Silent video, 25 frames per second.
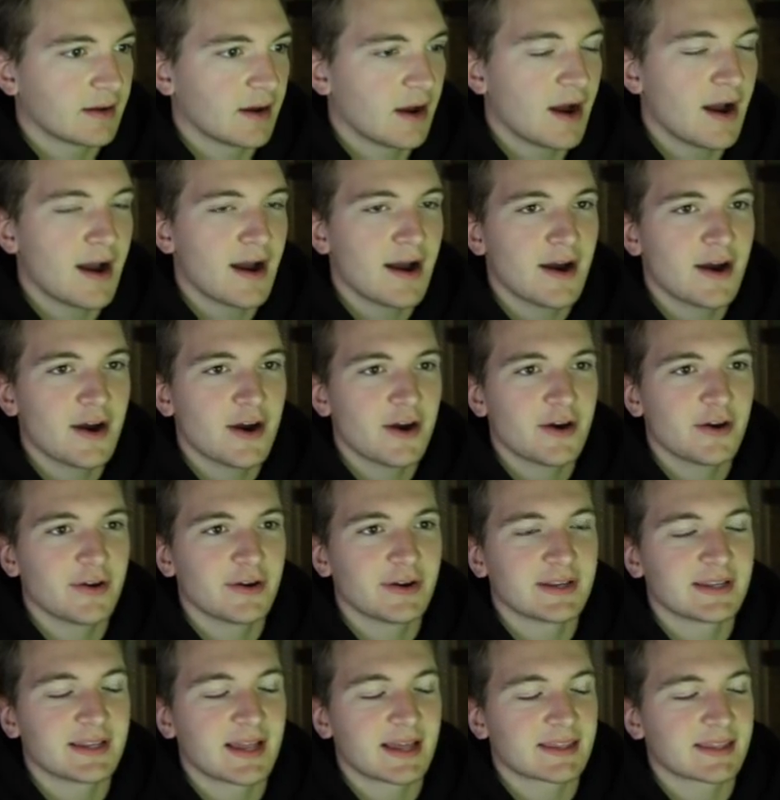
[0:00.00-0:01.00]

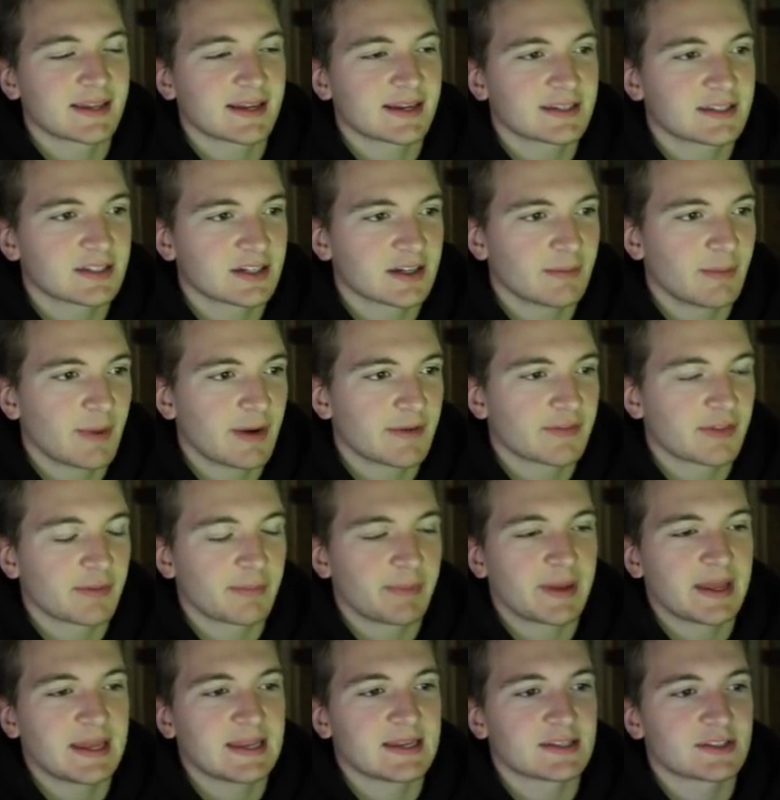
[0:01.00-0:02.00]
Oh, I think I took him off the
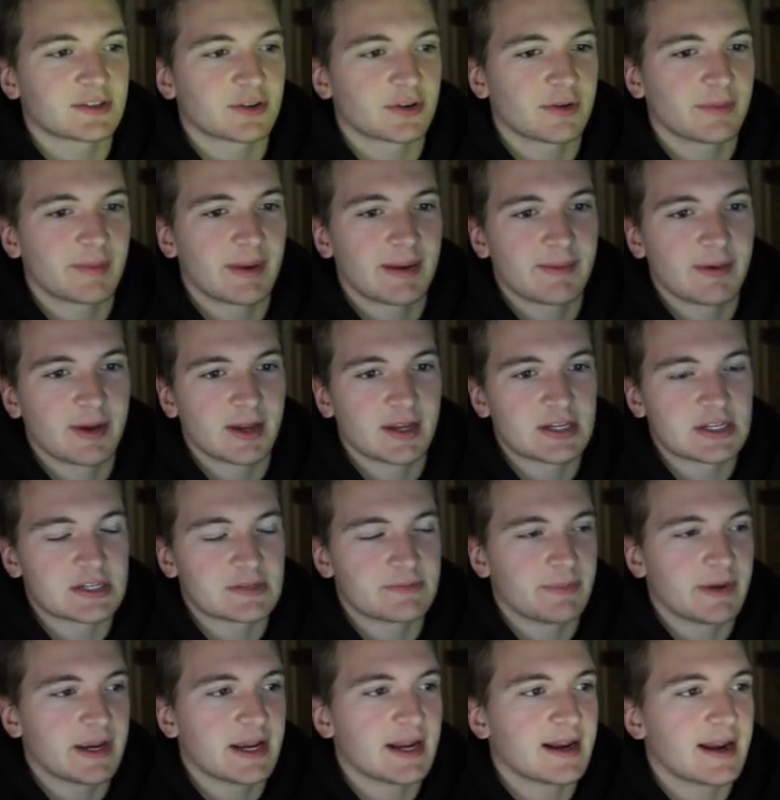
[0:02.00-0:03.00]
base, or maybe I
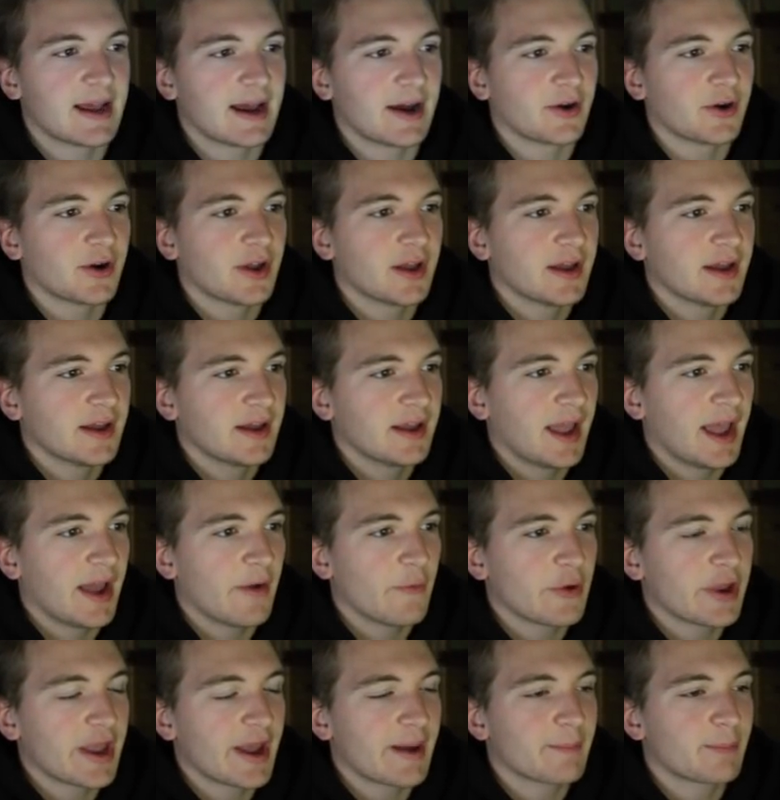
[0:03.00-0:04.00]
just beat it out.
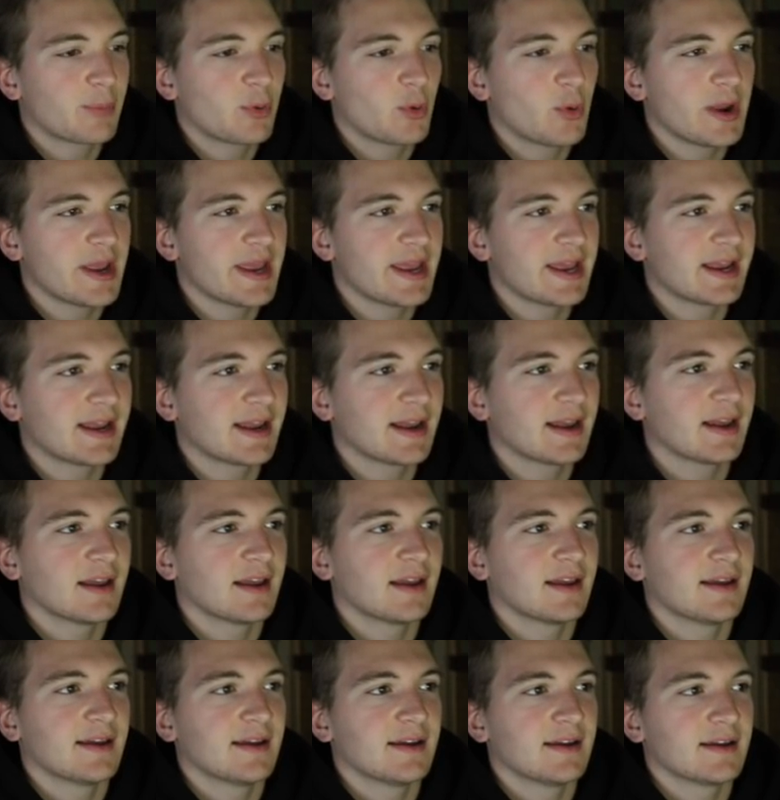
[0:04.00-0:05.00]
And we got Puig.
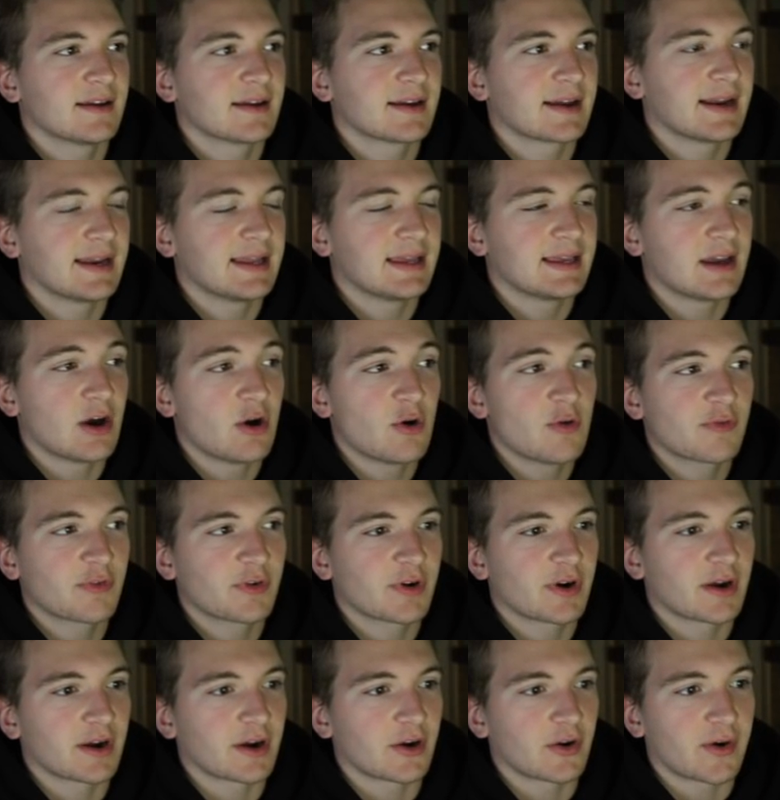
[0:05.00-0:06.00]
Can he go
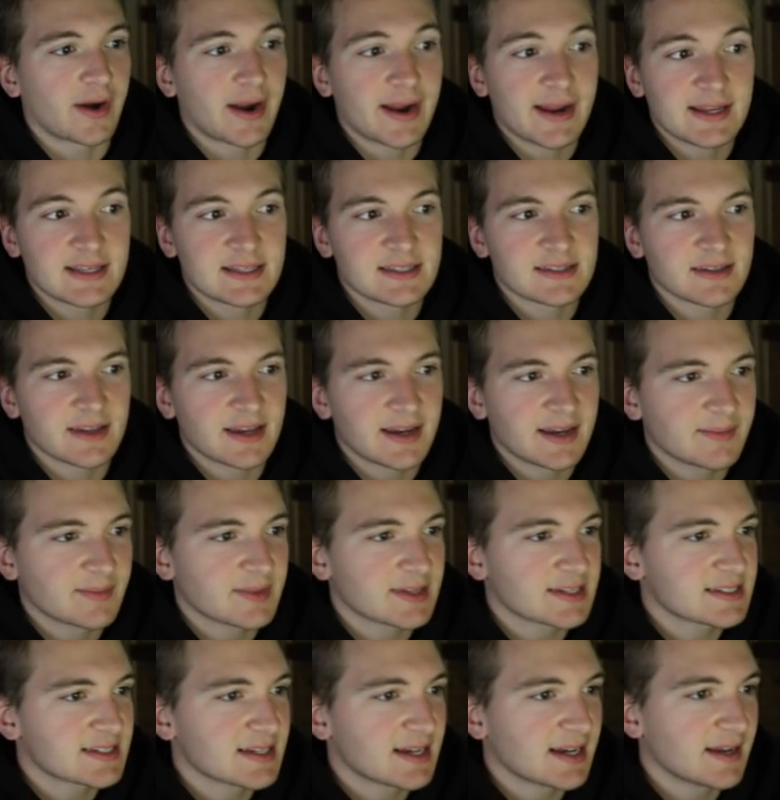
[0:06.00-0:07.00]
for a grand slam
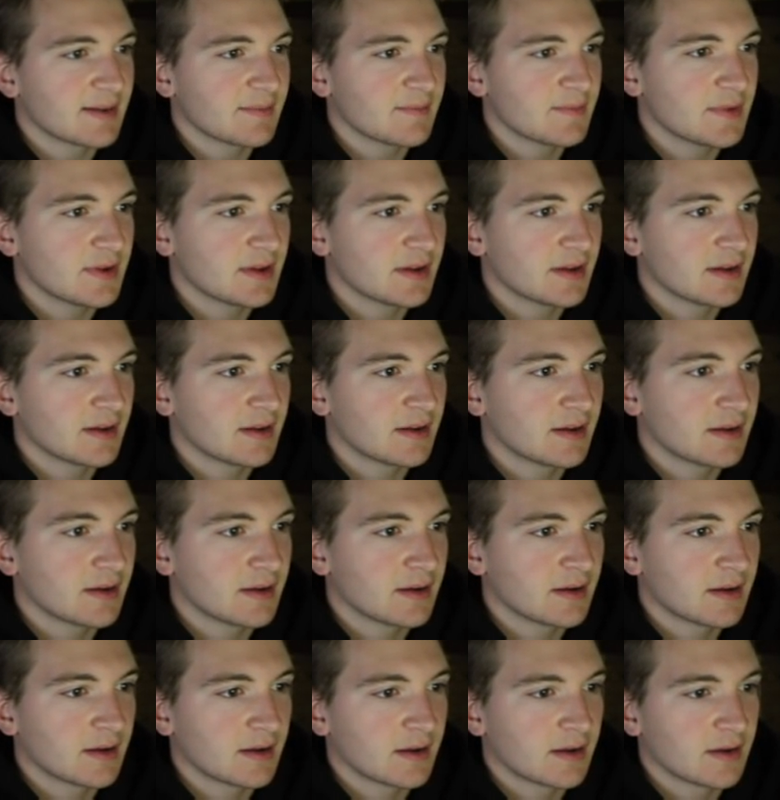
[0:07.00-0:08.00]
this time?
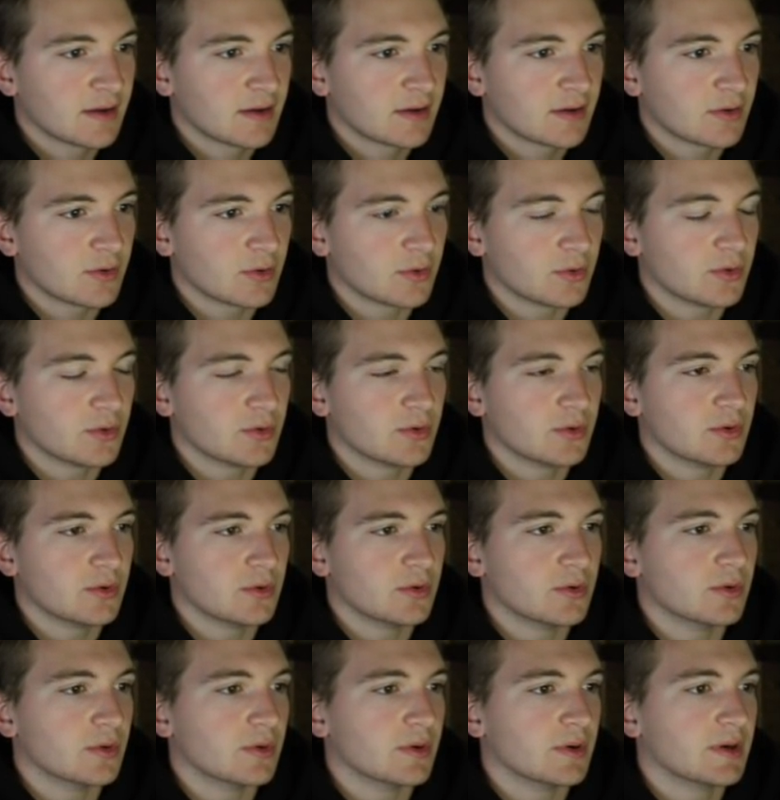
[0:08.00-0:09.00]

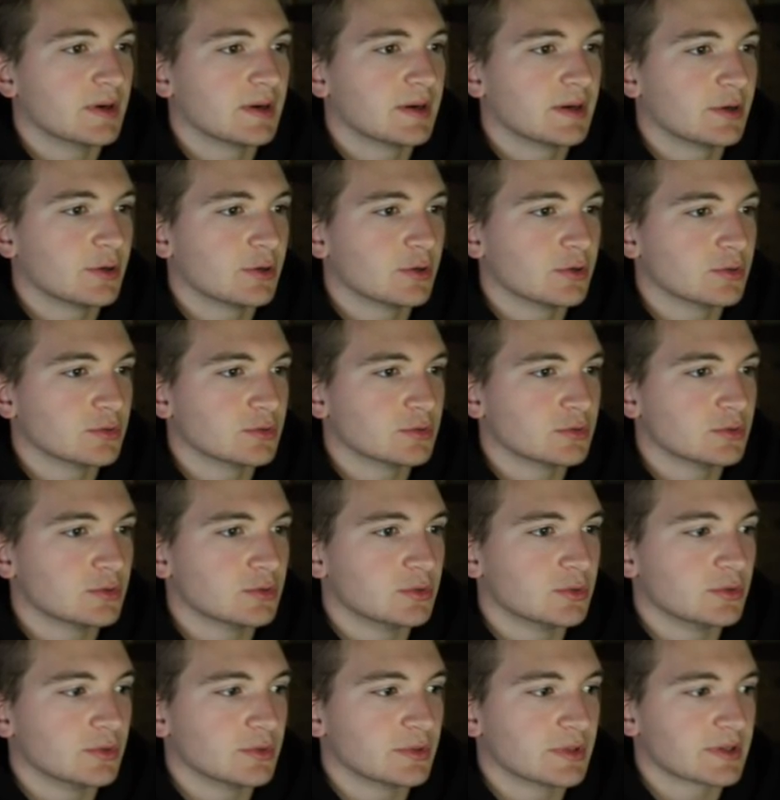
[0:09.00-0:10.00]
Ooh, ooh, that
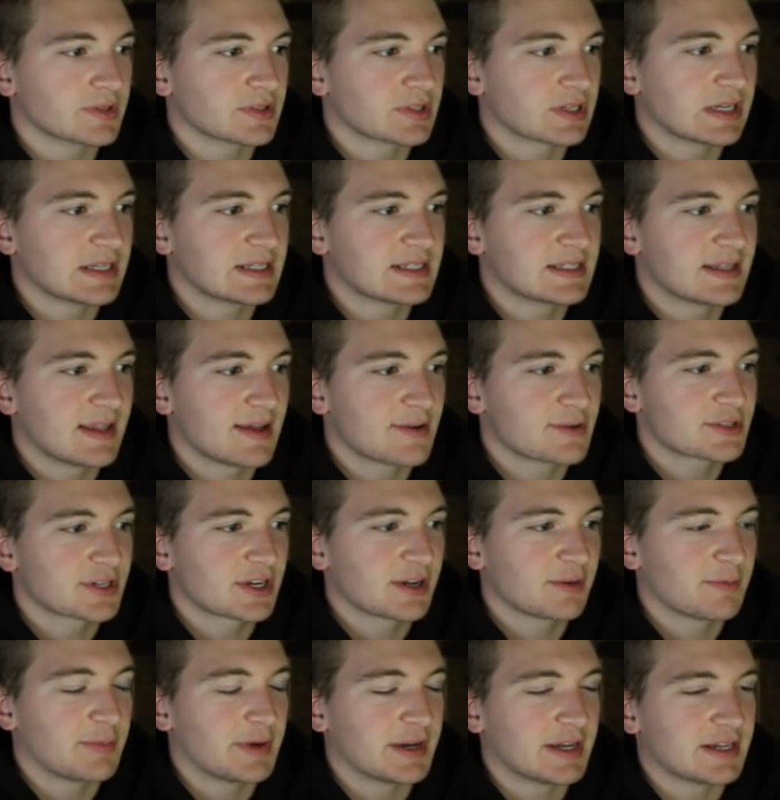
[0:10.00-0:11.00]
was a good, that was a
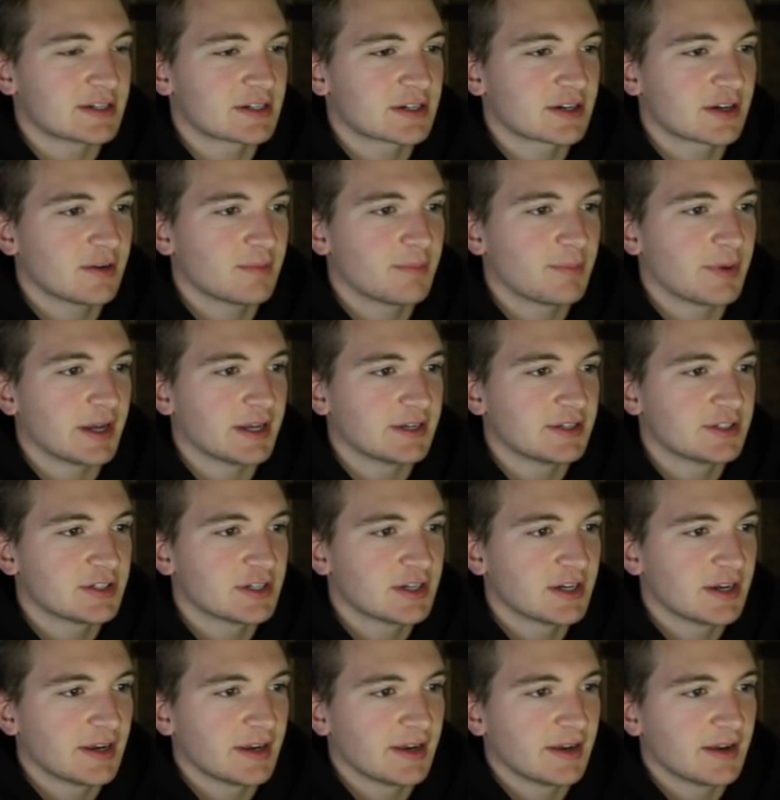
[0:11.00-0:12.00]
good pitch. Good pitch.
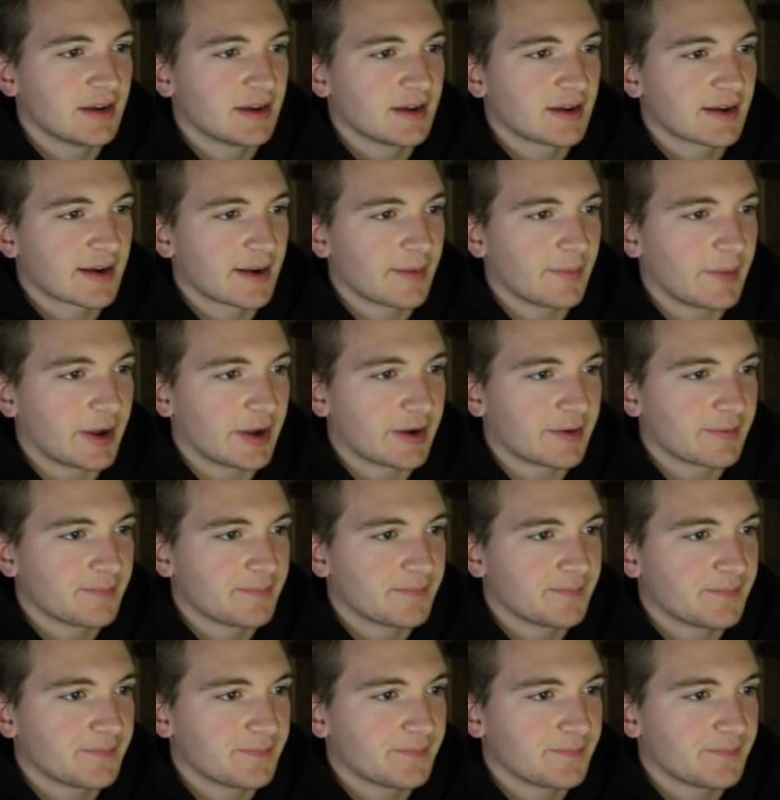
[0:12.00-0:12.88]
Come on.